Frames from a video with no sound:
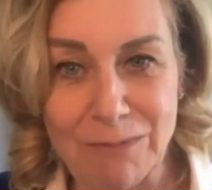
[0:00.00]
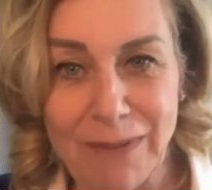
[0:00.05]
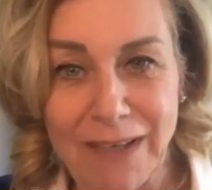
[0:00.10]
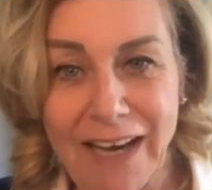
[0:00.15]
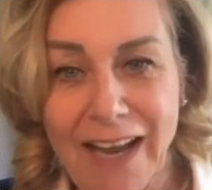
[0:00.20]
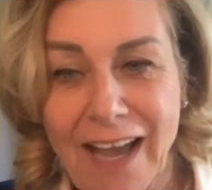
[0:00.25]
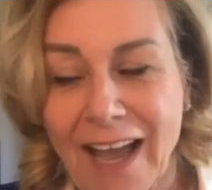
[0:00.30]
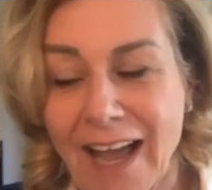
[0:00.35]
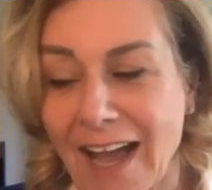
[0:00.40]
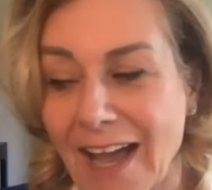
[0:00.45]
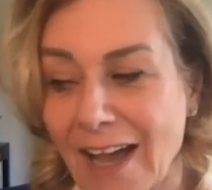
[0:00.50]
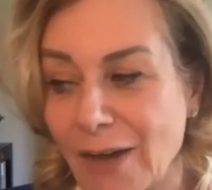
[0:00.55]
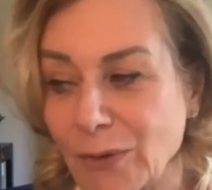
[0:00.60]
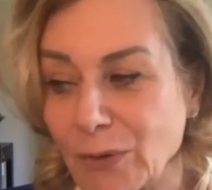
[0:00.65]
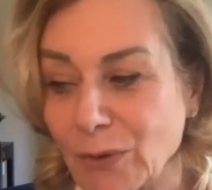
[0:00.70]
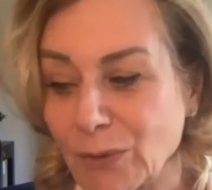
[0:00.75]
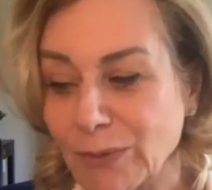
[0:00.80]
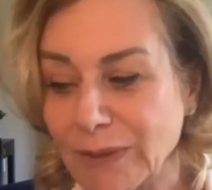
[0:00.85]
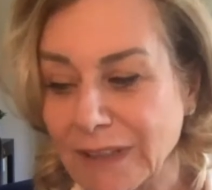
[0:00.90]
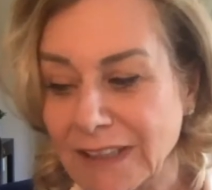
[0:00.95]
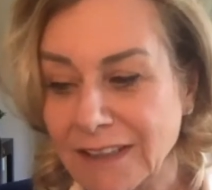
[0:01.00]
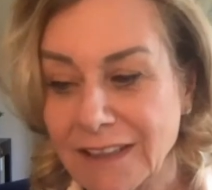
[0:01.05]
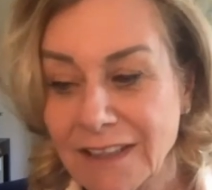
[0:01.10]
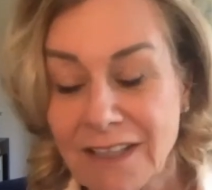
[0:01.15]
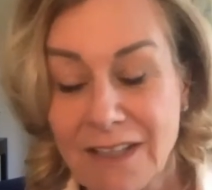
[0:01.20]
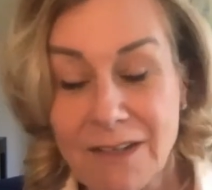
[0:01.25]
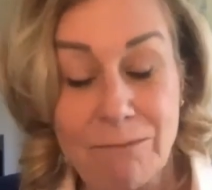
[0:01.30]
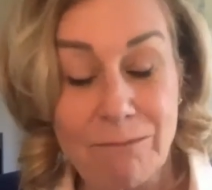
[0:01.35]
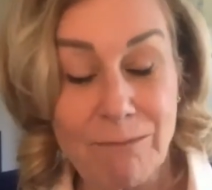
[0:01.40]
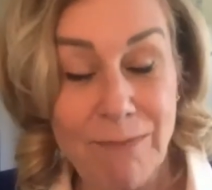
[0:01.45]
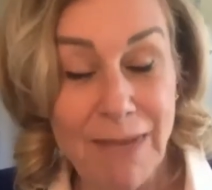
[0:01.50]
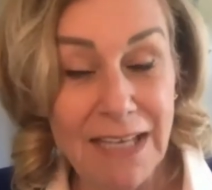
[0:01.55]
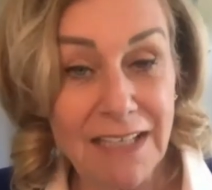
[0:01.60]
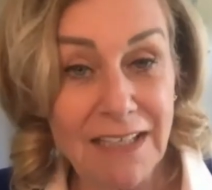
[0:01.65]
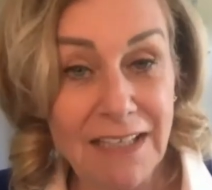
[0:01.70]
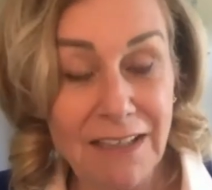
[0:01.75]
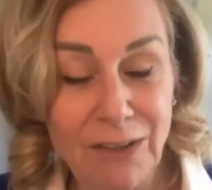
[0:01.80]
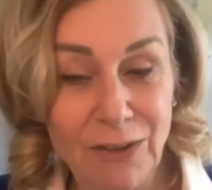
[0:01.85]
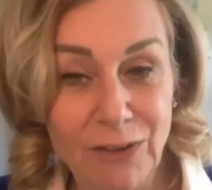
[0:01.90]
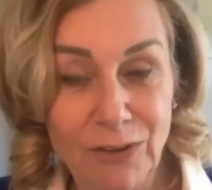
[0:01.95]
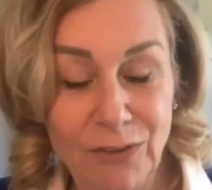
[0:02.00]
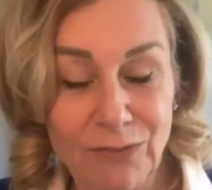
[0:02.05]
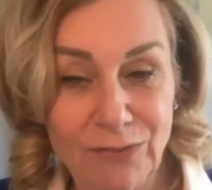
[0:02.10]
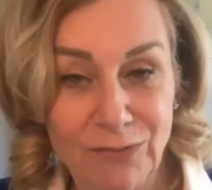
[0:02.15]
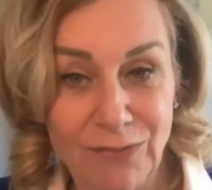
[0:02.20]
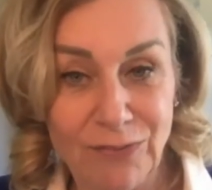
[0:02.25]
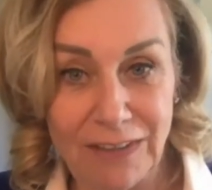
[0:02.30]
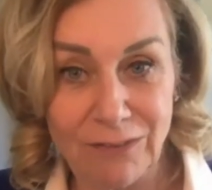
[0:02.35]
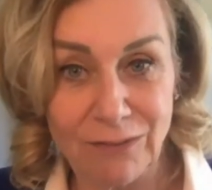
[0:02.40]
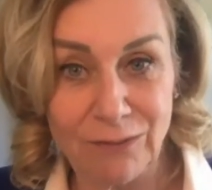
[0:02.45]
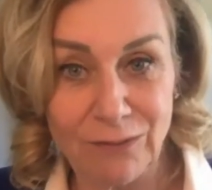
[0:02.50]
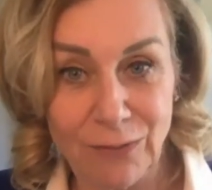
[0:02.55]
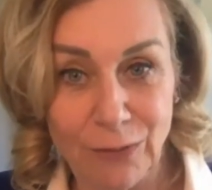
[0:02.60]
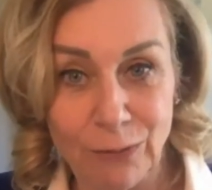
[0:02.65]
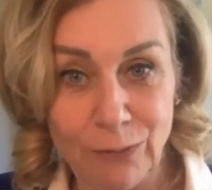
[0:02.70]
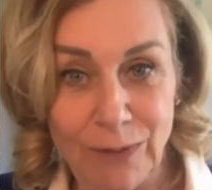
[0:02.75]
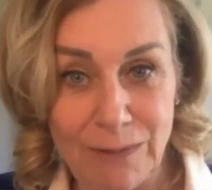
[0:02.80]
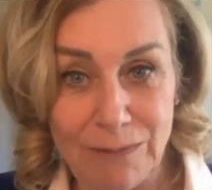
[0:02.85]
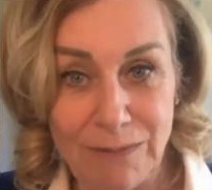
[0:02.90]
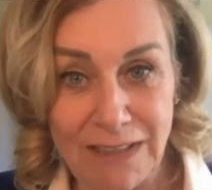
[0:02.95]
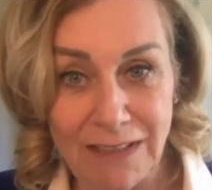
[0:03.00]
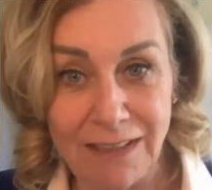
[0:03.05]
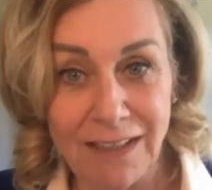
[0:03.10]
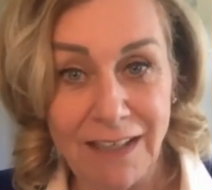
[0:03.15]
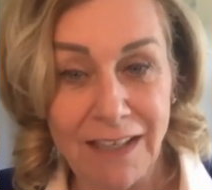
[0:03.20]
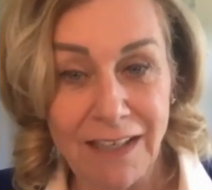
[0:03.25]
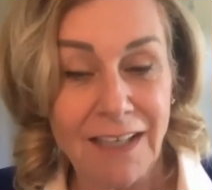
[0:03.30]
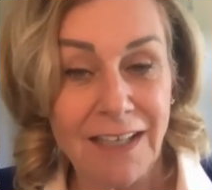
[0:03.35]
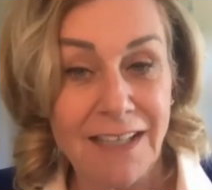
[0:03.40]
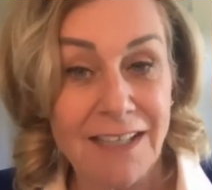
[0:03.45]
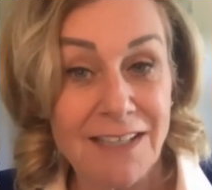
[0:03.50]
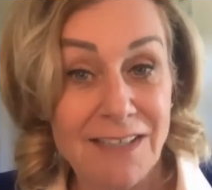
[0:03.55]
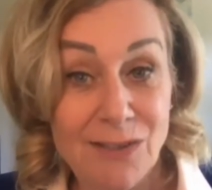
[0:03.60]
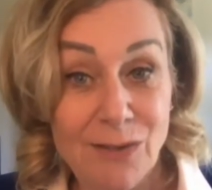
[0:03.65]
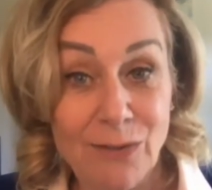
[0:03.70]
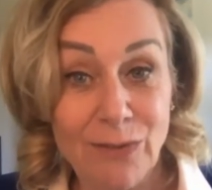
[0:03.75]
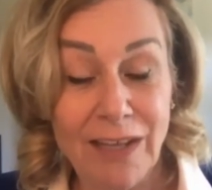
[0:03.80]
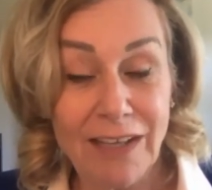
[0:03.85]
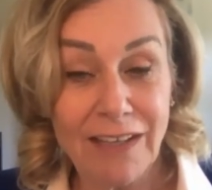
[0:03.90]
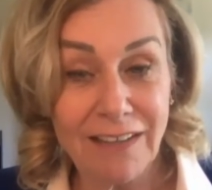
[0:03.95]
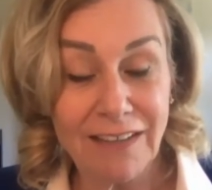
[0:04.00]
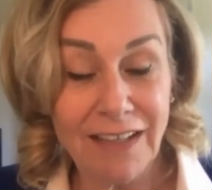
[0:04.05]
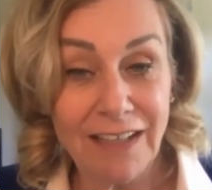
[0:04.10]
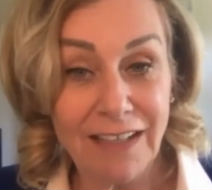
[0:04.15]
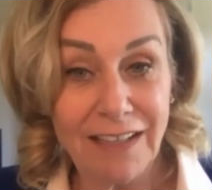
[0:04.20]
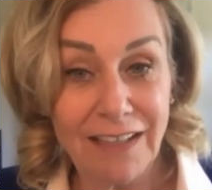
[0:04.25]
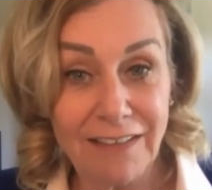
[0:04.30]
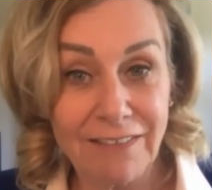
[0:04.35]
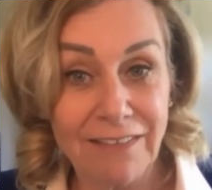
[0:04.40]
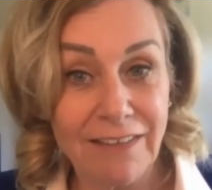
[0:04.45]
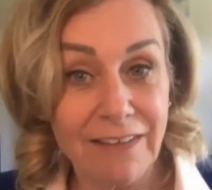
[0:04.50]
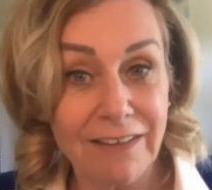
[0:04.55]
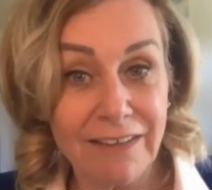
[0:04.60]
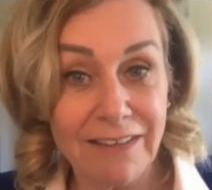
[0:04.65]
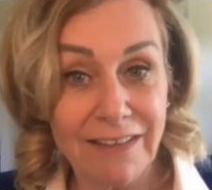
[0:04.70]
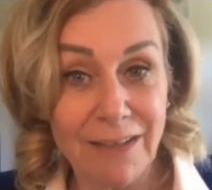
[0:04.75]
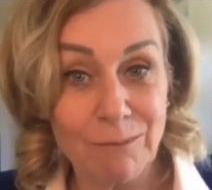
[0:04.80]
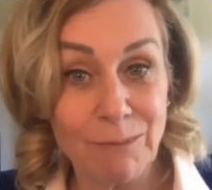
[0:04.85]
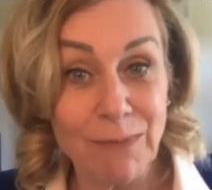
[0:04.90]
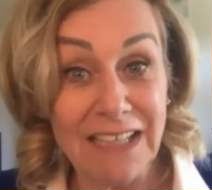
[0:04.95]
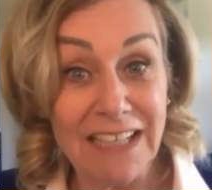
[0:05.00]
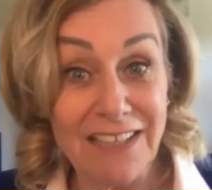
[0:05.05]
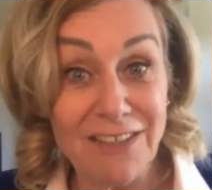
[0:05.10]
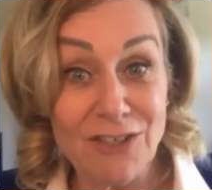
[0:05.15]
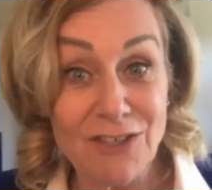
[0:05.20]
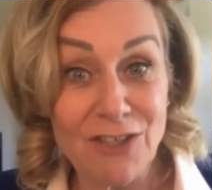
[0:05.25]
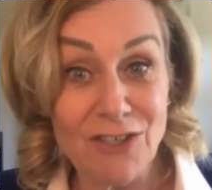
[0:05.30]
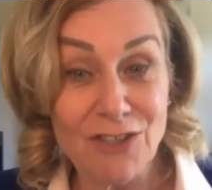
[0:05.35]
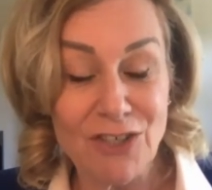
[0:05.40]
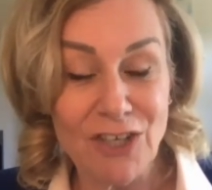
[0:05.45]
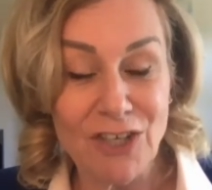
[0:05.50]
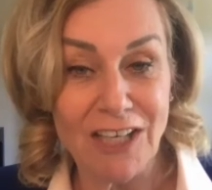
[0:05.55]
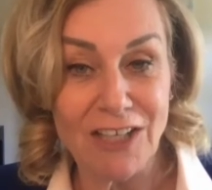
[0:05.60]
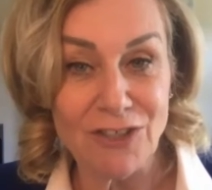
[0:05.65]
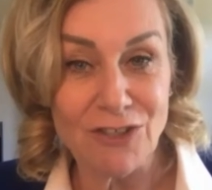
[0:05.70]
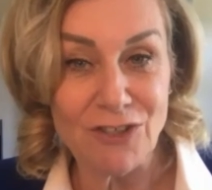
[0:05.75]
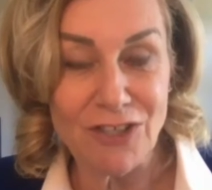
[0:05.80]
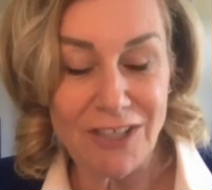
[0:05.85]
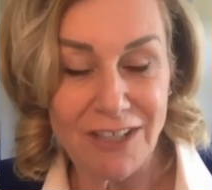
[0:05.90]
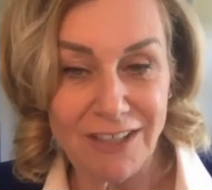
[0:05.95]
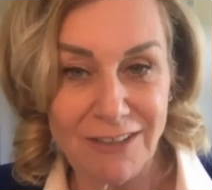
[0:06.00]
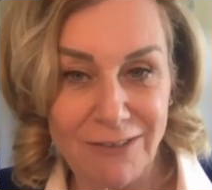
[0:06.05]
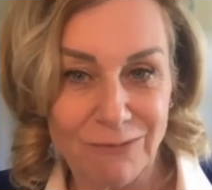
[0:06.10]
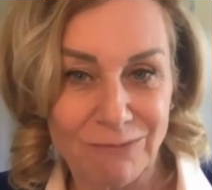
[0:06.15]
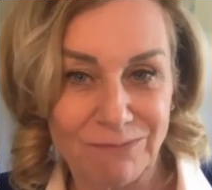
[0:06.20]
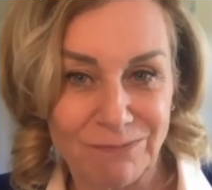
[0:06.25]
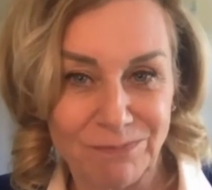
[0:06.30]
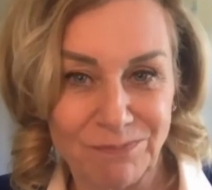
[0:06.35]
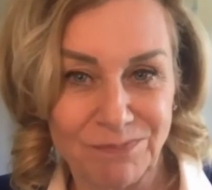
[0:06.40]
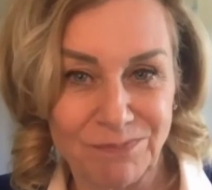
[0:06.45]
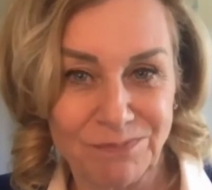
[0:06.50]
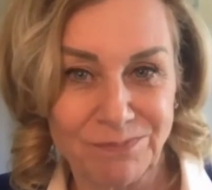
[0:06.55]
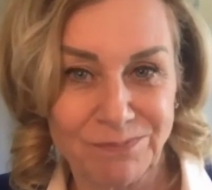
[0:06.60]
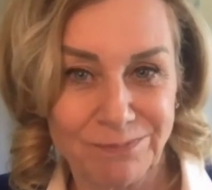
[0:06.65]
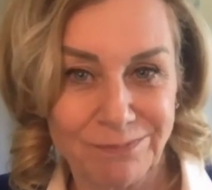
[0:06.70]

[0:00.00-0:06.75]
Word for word: but how do we make it a good fit for women so they can get in there and then begin to change it? And,